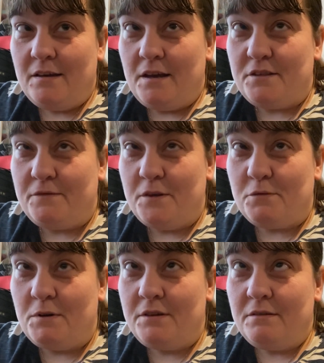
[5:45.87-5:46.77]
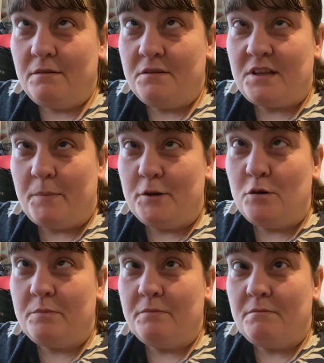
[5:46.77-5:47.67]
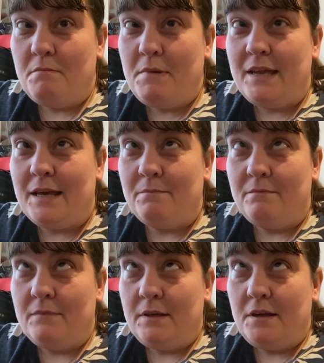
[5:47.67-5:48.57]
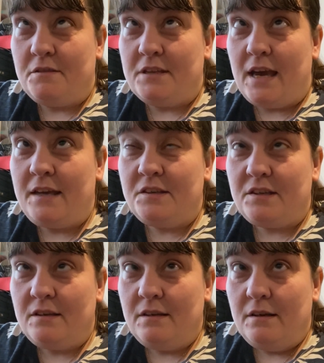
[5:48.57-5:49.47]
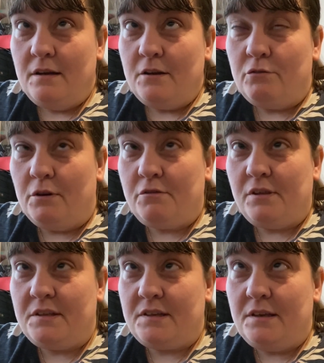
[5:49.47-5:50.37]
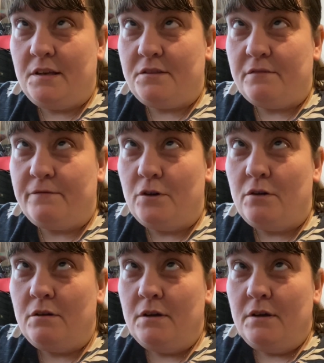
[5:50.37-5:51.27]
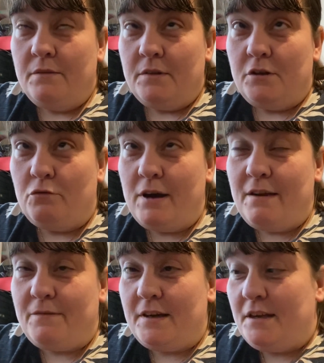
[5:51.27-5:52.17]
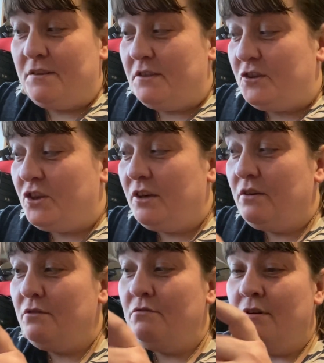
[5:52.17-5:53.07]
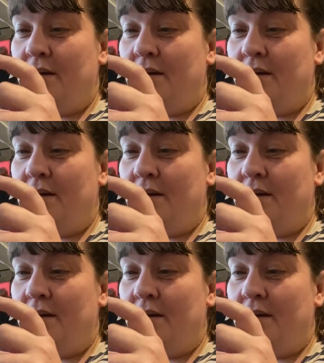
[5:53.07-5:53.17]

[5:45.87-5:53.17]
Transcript: It's the first one. Stepping up. Minim is the 8. Crotchet is the 4. Quaver is the 2.